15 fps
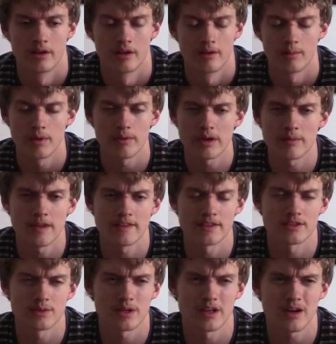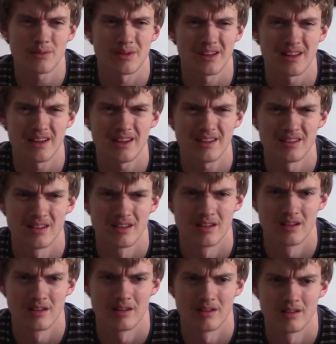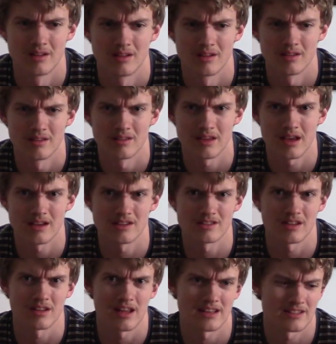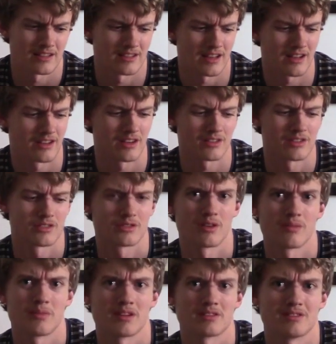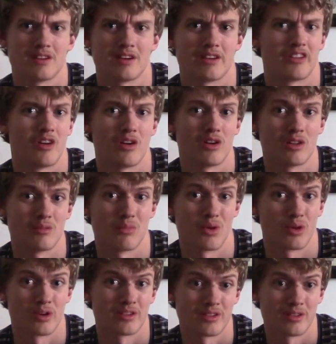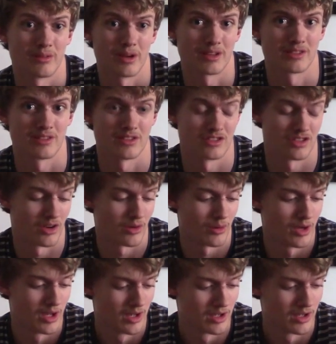Would I recommend this story? Not really. It's kind of just a classic Second Doctor story, but it's not at all important to the rest of the show,